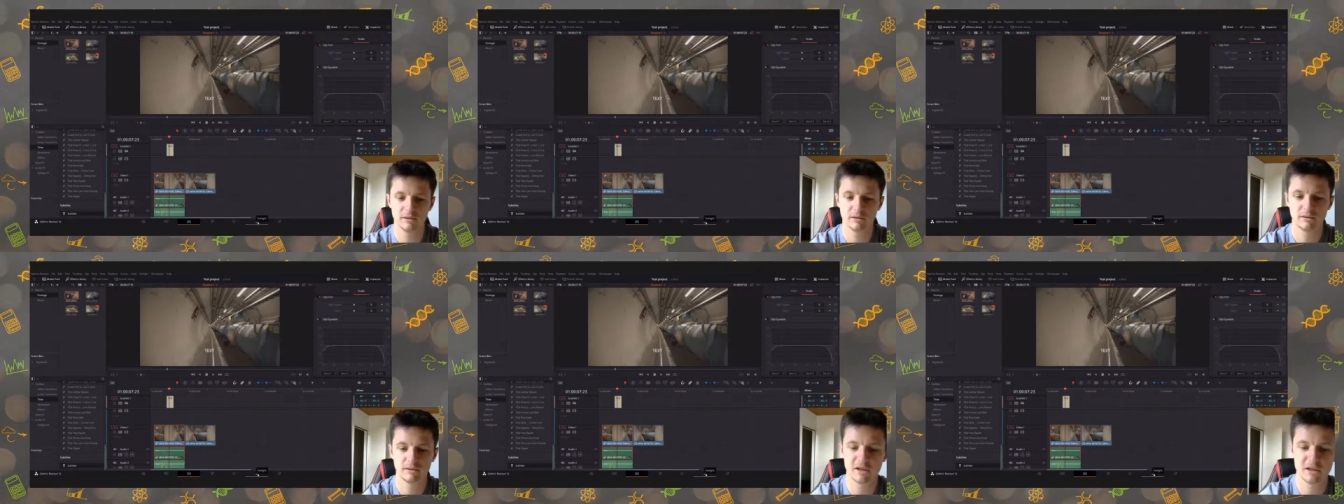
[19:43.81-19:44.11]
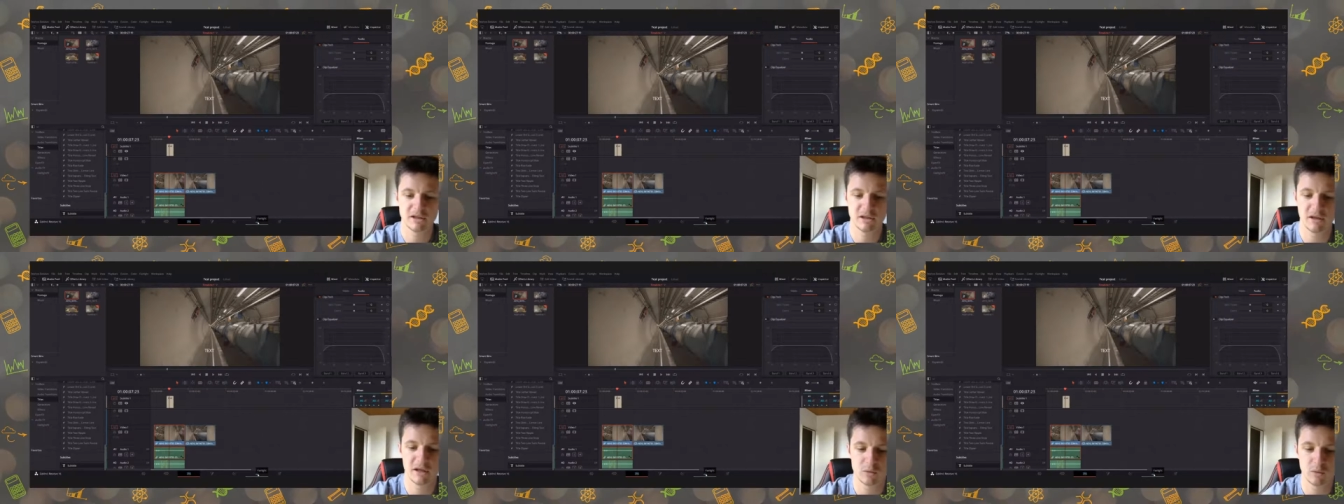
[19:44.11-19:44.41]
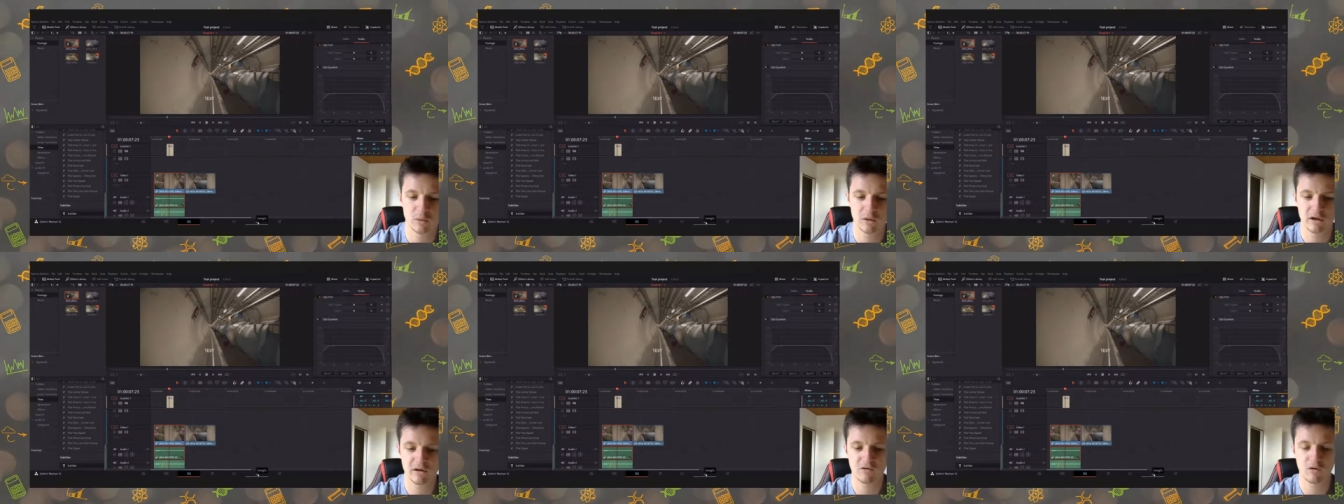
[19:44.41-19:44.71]
this, this
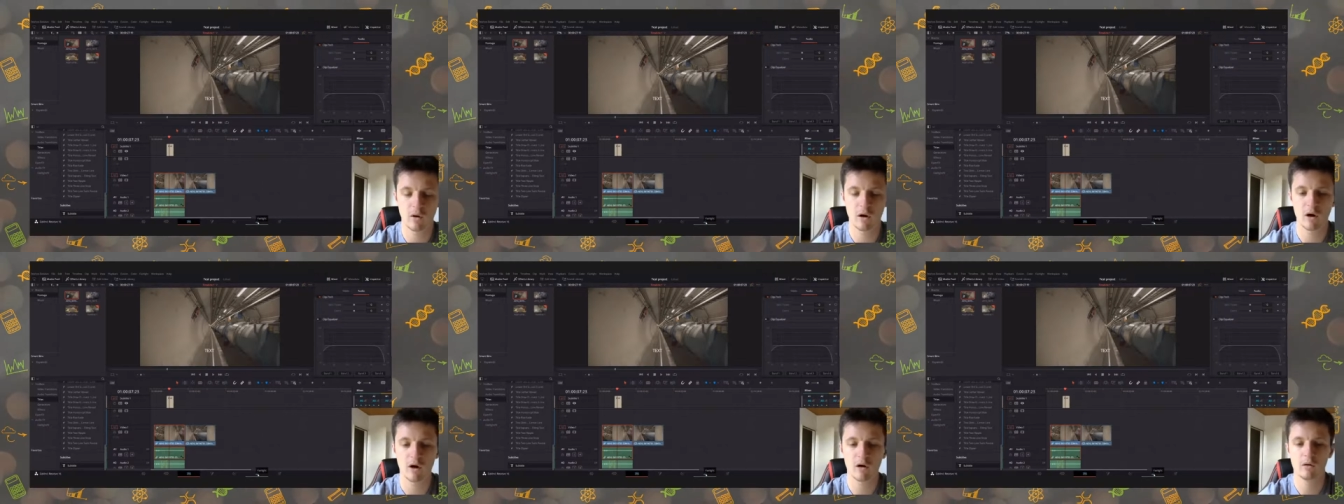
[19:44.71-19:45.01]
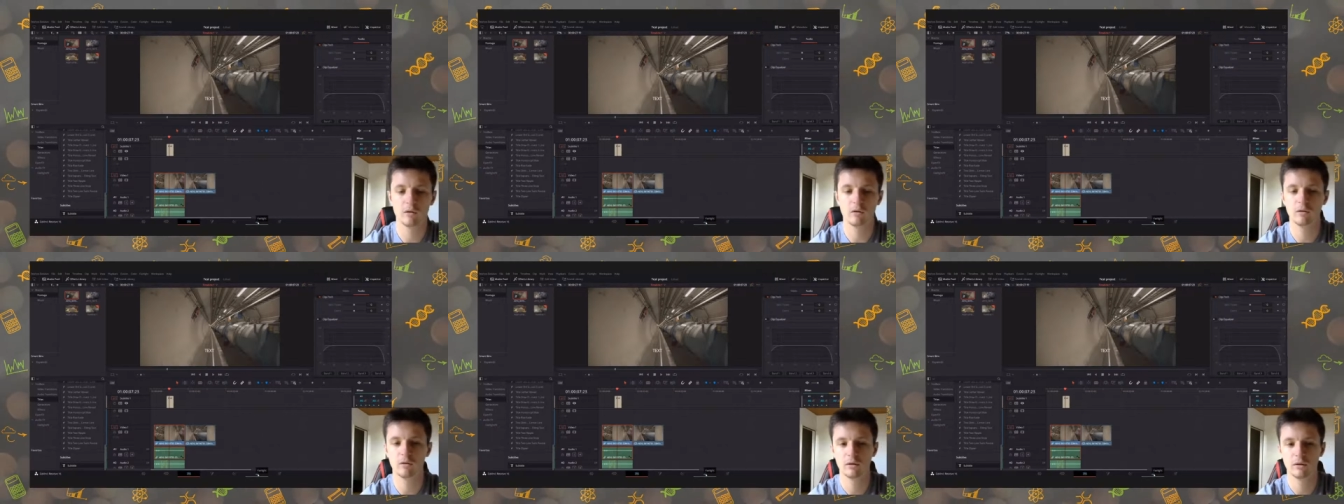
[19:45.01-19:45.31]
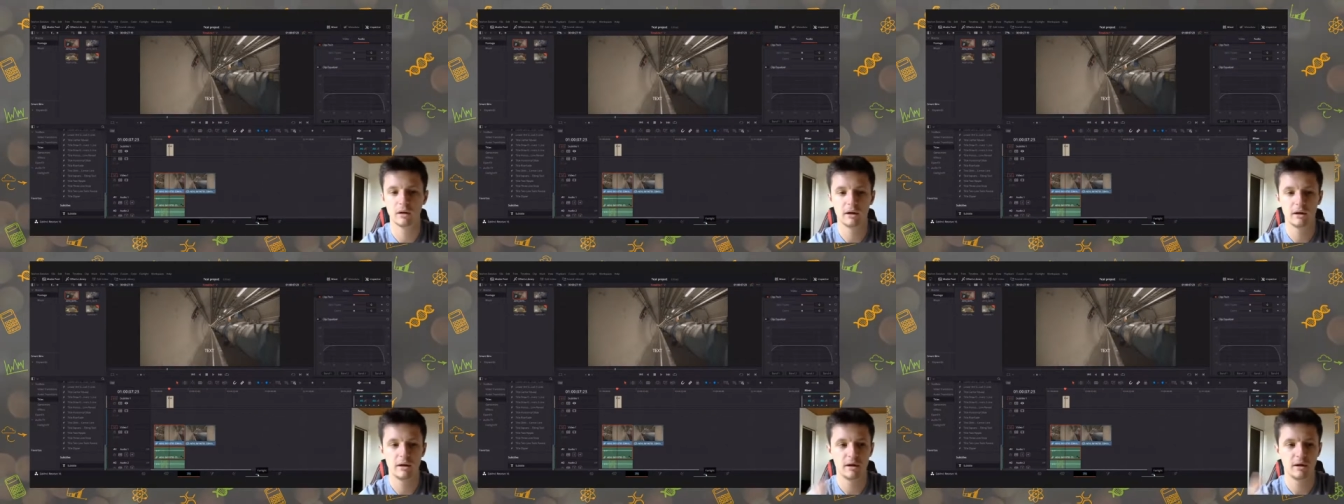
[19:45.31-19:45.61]
will give you a
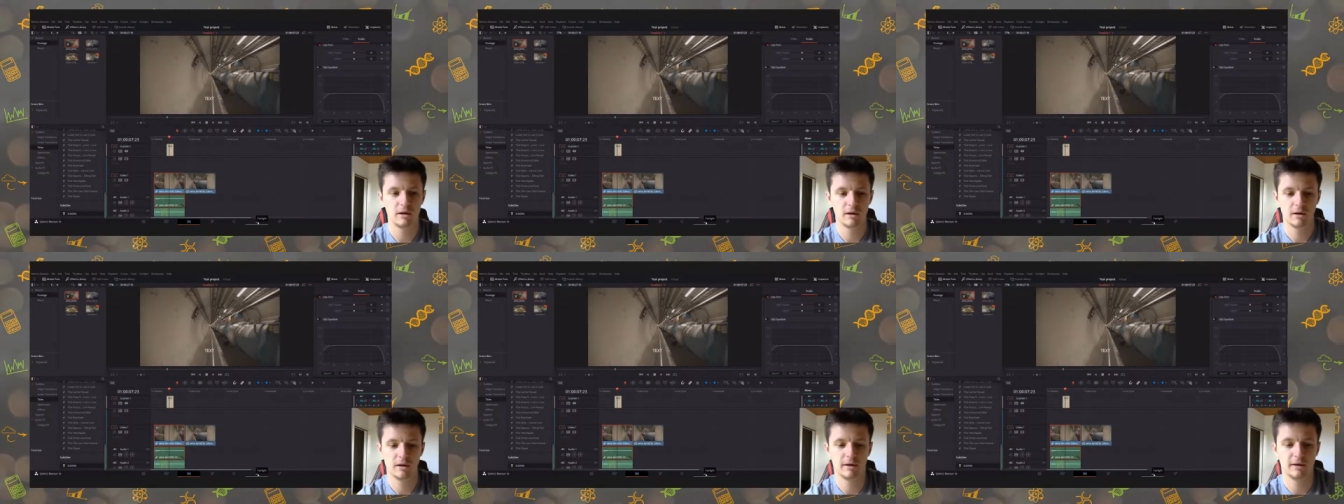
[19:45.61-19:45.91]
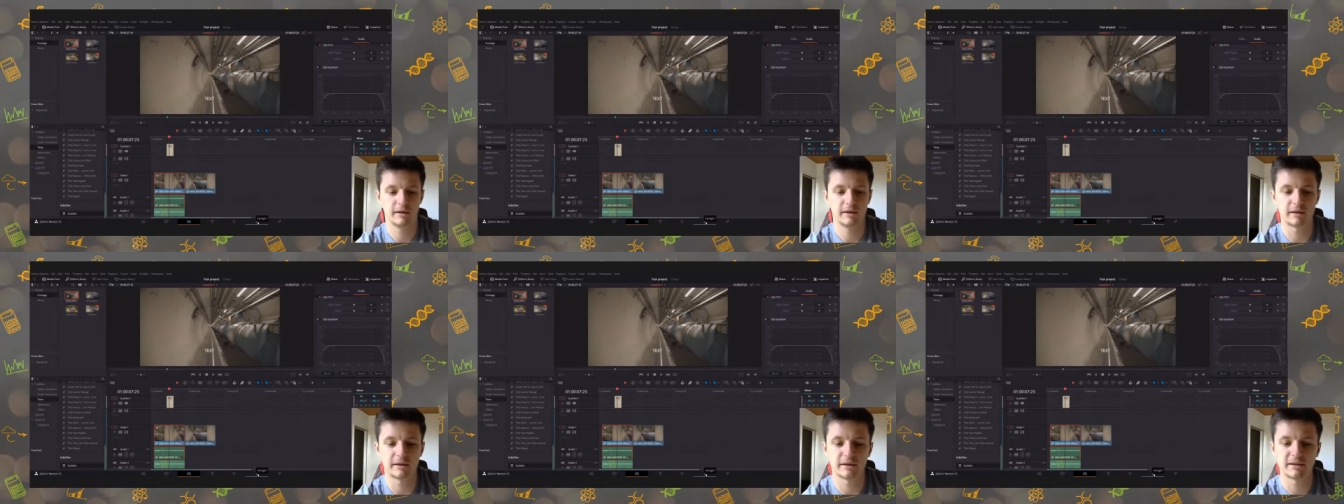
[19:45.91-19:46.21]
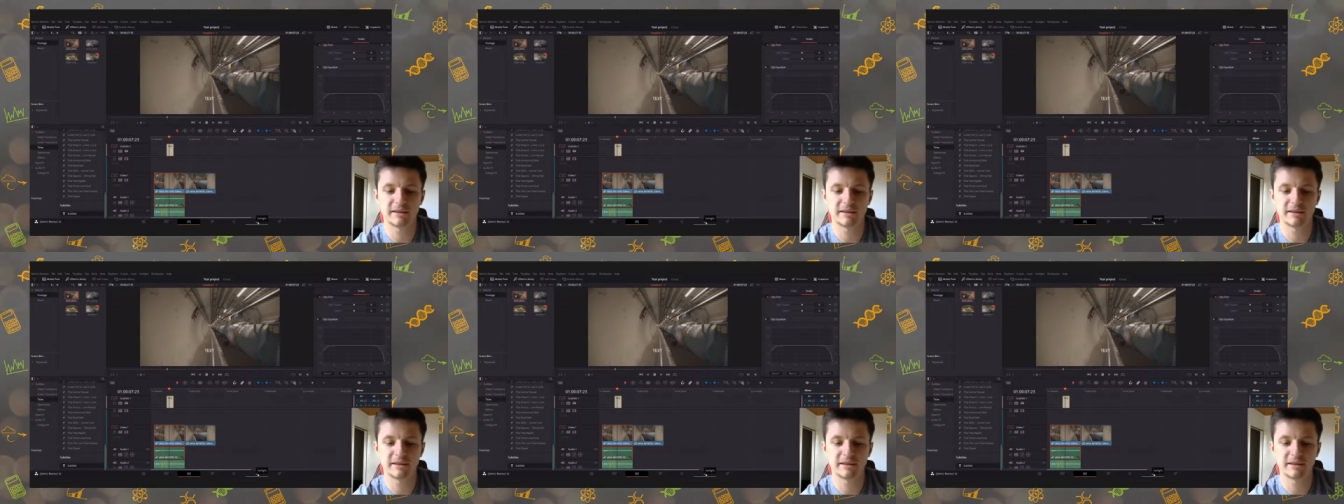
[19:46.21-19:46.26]
whole uh,